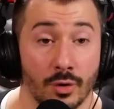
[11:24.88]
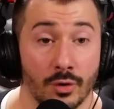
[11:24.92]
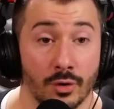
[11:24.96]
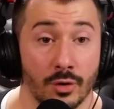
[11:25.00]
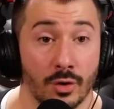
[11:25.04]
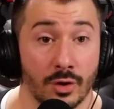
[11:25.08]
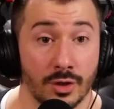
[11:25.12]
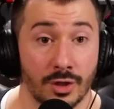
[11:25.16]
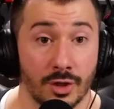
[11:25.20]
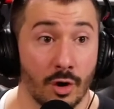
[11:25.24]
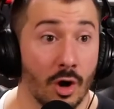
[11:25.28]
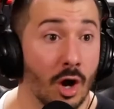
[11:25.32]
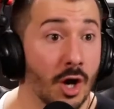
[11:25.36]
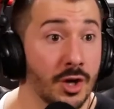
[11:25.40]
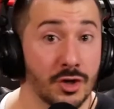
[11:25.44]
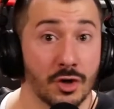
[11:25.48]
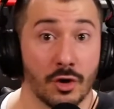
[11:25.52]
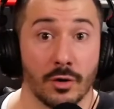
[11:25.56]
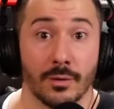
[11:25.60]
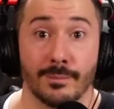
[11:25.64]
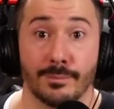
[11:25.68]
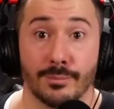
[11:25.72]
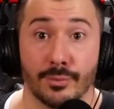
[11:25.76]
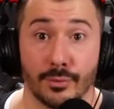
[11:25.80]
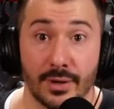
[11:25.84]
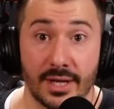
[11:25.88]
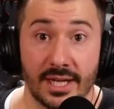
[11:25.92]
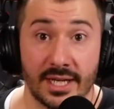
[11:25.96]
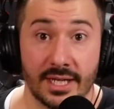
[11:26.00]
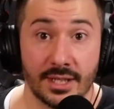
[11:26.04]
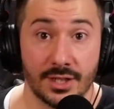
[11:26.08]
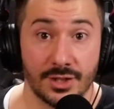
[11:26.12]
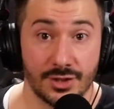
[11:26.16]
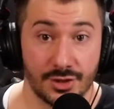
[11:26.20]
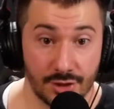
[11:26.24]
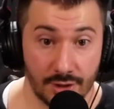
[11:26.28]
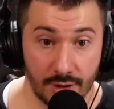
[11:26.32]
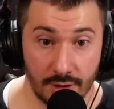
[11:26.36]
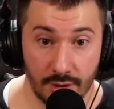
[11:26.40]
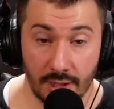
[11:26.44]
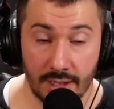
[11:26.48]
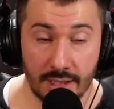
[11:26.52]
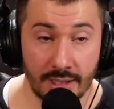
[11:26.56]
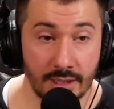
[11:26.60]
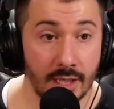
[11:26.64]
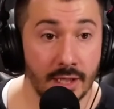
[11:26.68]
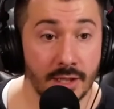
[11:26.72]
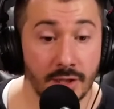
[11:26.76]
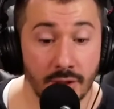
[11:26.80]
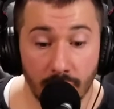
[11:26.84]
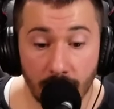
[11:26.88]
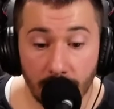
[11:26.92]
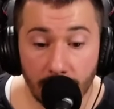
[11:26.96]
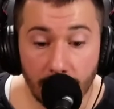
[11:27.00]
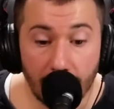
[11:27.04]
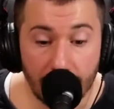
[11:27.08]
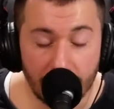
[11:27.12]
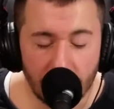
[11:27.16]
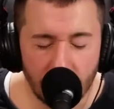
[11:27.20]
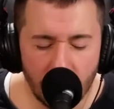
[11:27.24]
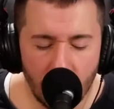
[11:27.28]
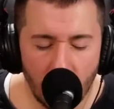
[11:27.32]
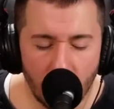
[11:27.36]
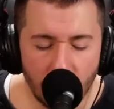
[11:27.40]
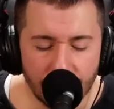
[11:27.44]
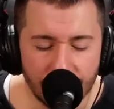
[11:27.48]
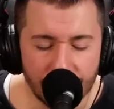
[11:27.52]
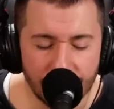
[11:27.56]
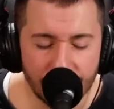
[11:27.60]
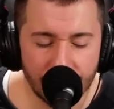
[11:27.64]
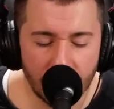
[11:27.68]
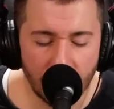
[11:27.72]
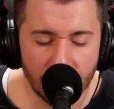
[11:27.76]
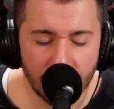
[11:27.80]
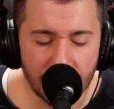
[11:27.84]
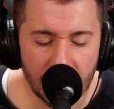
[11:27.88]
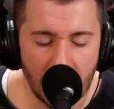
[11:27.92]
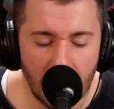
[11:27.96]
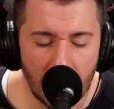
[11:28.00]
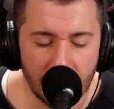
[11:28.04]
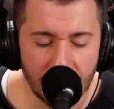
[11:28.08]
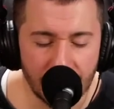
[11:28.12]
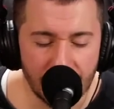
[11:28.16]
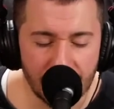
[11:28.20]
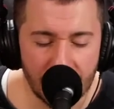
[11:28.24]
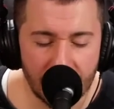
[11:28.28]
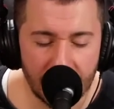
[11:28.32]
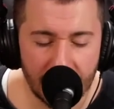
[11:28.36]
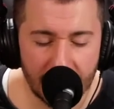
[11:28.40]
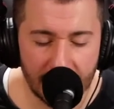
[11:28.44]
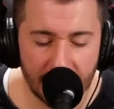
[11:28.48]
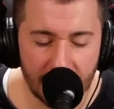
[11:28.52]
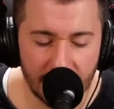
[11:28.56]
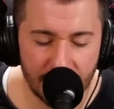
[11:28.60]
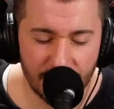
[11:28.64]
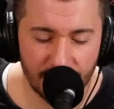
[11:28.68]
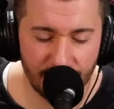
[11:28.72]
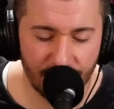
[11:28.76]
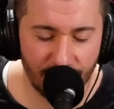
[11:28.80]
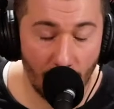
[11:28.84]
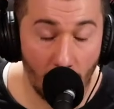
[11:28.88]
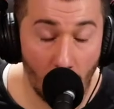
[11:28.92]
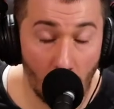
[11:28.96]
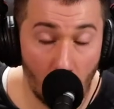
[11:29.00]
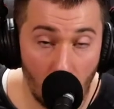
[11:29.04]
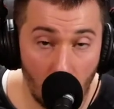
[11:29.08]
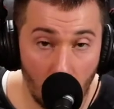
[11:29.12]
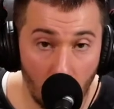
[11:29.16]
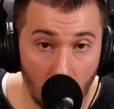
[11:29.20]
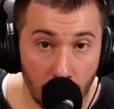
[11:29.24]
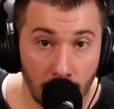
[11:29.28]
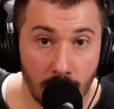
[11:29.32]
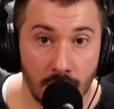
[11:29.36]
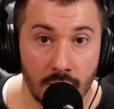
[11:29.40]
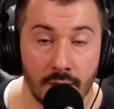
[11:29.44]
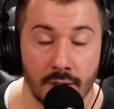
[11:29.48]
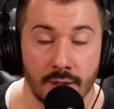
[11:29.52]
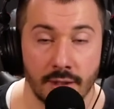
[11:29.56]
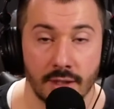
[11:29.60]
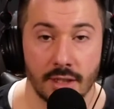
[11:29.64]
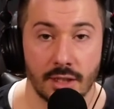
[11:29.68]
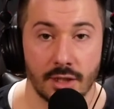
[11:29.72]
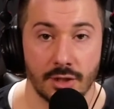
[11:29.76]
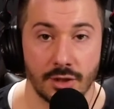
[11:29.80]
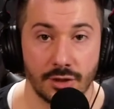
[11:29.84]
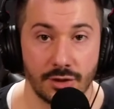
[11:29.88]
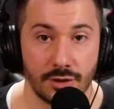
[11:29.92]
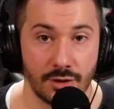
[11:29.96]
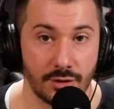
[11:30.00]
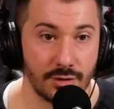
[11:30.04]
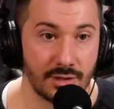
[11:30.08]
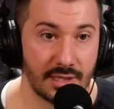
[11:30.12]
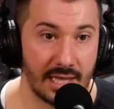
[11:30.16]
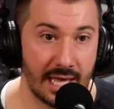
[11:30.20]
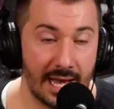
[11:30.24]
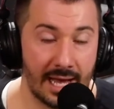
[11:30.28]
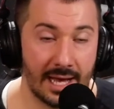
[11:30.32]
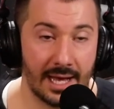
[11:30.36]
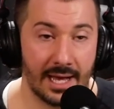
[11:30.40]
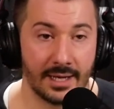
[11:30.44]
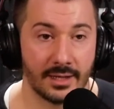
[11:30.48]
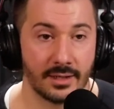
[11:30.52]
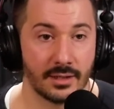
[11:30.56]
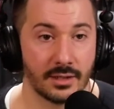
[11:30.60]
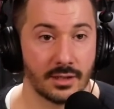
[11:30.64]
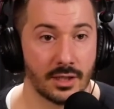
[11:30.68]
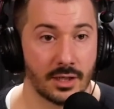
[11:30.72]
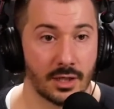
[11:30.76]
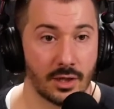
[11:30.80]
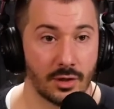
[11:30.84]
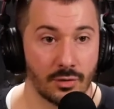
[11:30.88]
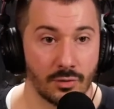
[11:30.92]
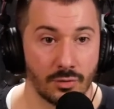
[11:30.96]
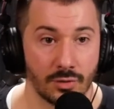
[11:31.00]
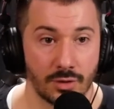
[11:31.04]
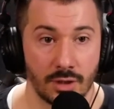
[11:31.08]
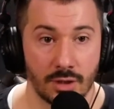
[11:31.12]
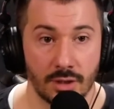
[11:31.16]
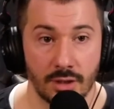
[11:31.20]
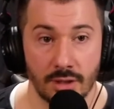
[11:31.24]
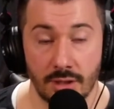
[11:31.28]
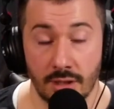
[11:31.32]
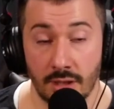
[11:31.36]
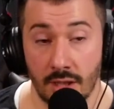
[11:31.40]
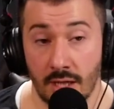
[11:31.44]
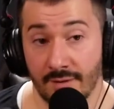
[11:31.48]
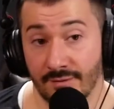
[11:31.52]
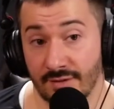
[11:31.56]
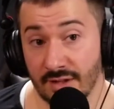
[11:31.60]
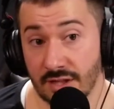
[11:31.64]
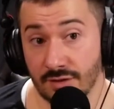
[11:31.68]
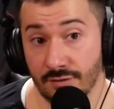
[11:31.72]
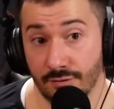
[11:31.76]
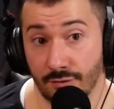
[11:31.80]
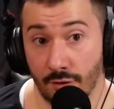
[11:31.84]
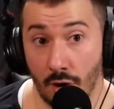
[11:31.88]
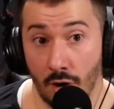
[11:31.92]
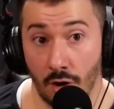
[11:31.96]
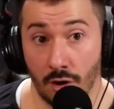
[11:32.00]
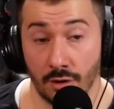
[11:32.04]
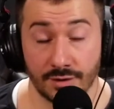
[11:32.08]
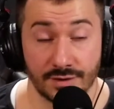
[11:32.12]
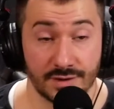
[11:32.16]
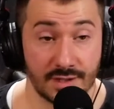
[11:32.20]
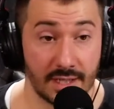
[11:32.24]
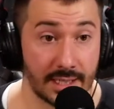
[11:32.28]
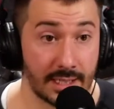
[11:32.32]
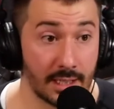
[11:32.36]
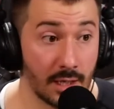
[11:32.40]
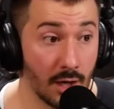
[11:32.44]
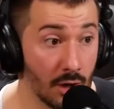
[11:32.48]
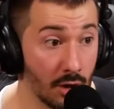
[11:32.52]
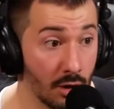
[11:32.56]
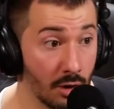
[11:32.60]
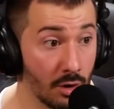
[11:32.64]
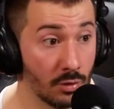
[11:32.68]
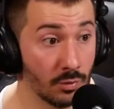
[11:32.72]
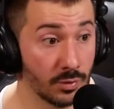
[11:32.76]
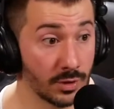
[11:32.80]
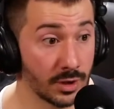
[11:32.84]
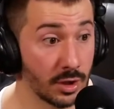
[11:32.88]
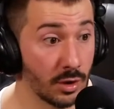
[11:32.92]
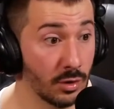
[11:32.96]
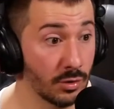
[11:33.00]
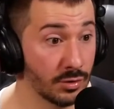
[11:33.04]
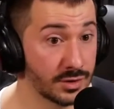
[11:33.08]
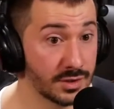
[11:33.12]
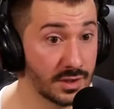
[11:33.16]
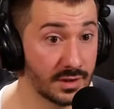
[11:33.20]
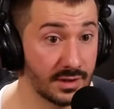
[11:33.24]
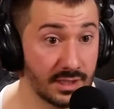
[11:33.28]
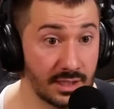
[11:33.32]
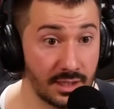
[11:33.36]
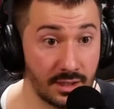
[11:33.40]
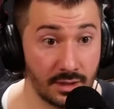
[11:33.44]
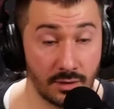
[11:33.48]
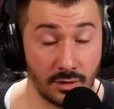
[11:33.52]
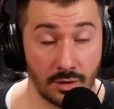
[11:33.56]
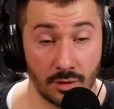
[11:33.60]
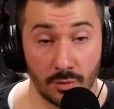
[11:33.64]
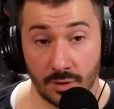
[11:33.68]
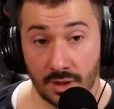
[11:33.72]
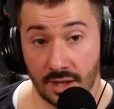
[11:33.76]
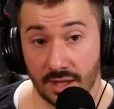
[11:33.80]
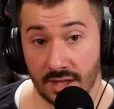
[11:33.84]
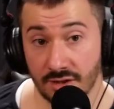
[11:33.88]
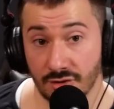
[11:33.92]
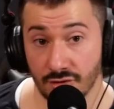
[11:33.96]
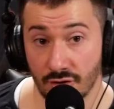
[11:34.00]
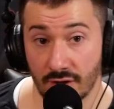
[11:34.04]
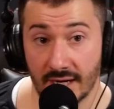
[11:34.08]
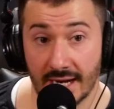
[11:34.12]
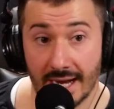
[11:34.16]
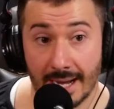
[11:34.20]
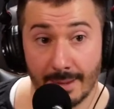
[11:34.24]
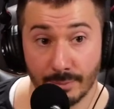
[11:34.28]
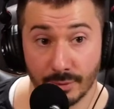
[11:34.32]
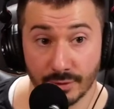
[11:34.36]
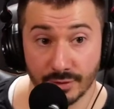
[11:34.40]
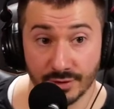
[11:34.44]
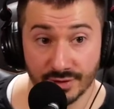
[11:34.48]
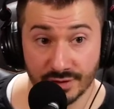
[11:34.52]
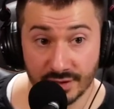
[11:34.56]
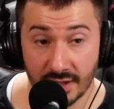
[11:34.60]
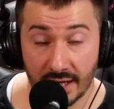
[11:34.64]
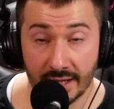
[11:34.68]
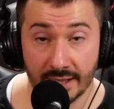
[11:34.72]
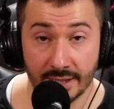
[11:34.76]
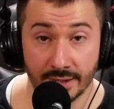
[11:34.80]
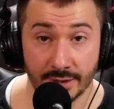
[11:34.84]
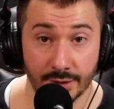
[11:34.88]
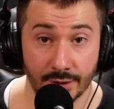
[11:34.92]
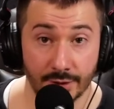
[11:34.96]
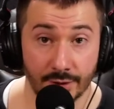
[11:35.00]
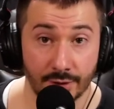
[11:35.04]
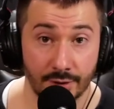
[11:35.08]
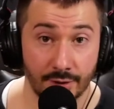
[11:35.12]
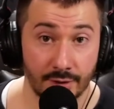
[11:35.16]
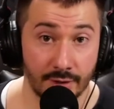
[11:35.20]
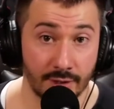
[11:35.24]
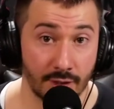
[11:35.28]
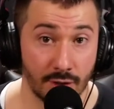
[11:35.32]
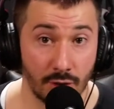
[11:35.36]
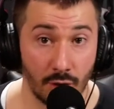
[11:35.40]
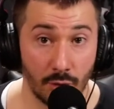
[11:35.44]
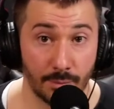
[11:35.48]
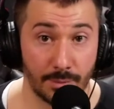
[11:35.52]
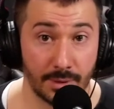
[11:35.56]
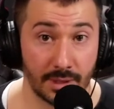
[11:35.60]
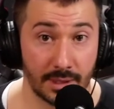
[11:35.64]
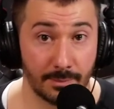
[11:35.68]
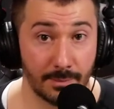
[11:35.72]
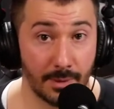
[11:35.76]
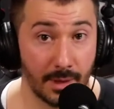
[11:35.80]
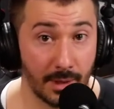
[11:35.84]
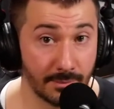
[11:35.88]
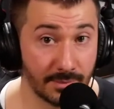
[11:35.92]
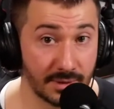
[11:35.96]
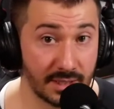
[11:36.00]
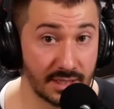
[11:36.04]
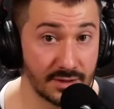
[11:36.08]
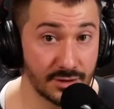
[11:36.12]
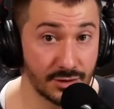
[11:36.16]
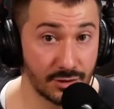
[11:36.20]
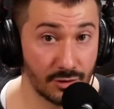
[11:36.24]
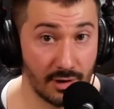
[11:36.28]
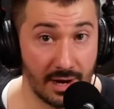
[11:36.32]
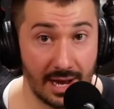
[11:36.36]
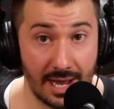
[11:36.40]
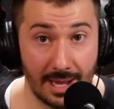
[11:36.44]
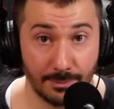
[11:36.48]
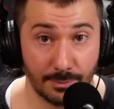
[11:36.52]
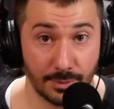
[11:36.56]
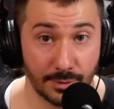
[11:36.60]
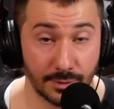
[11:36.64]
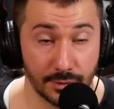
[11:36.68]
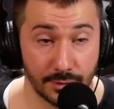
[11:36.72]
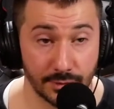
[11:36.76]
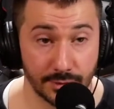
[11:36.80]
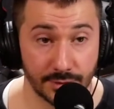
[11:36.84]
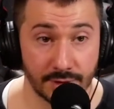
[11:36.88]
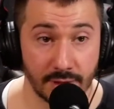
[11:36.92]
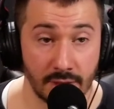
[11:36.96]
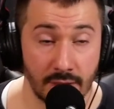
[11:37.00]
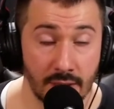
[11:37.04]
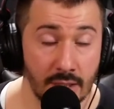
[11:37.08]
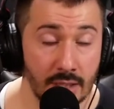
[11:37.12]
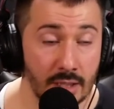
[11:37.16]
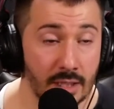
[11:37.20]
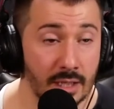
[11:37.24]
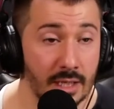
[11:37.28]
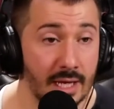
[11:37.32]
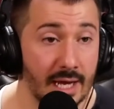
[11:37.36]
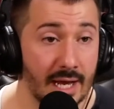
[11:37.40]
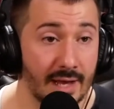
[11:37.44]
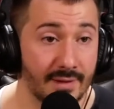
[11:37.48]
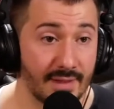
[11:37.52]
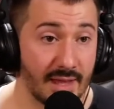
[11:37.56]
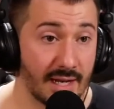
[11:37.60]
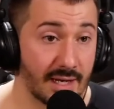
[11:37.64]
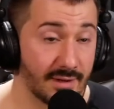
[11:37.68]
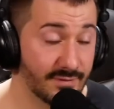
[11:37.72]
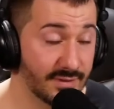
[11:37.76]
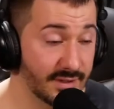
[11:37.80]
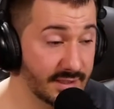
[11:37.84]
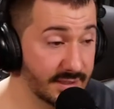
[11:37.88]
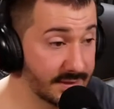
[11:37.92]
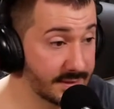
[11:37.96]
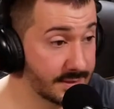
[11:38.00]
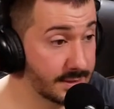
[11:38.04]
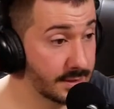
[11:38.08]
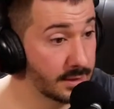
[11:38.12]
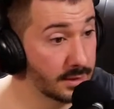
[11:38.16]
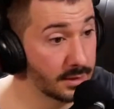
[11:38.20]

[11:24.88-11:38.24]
you're under a bridge and your like noses are touching and it's fall. You do that. If it's fall, it's like, oh, we're going to drink apple cider and go pick pumpkins or apples. And then if it's